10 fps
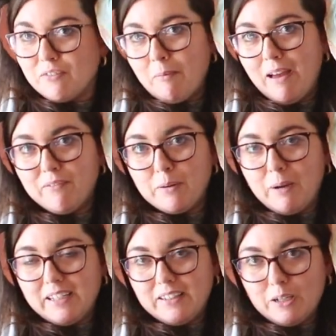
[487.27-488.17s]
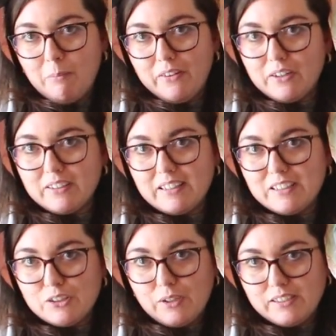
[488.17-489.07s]
from everybody and their mother that
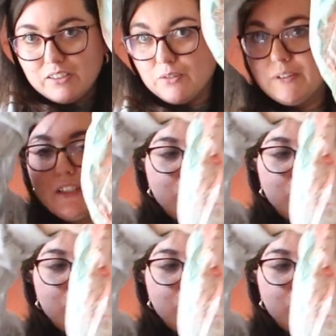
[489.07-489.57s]
these dresses are really